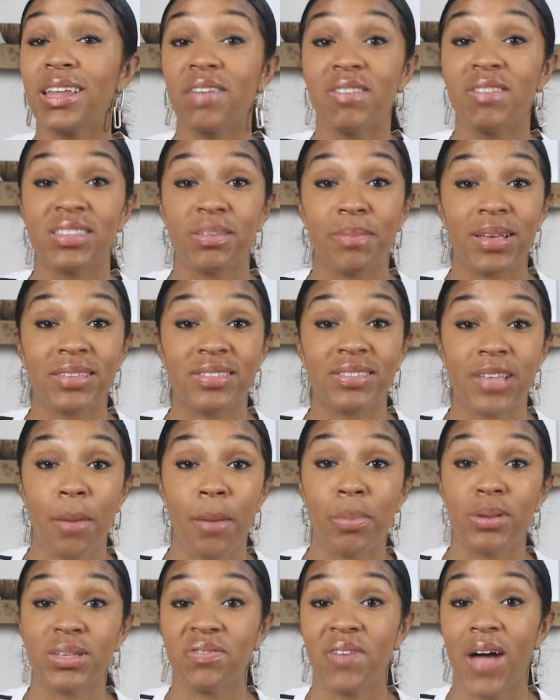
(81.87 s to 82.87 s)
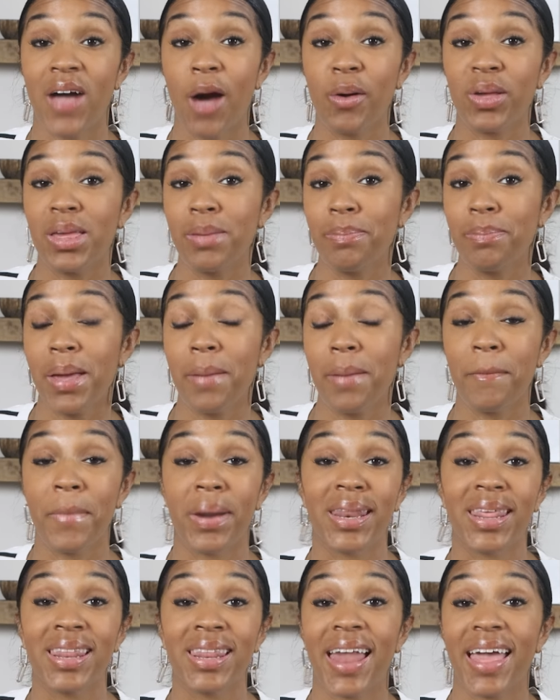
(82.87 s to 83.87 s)
give us some examples of how he made
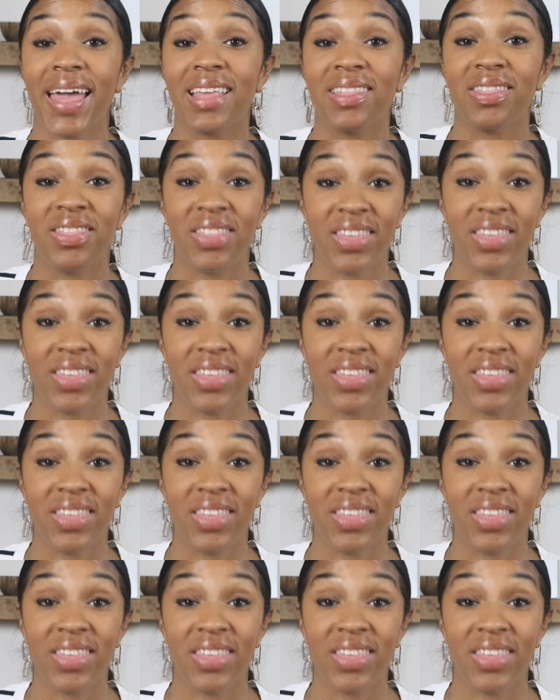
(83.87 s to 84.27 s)
money like